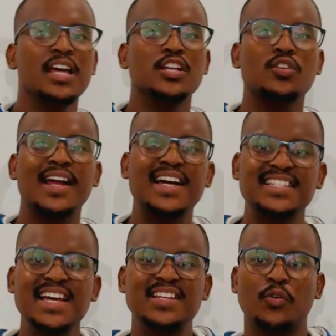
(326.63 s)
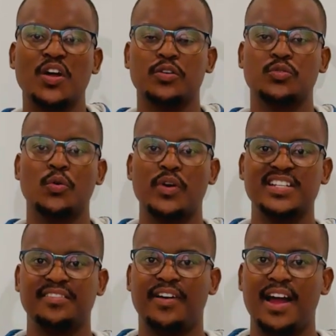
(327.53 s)
So like I said when I was doing
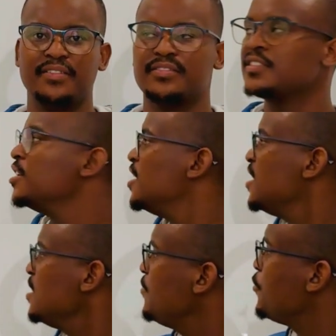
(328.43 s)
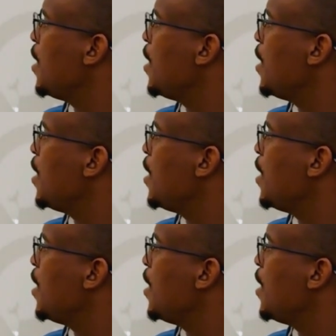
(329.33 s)
question 5, if you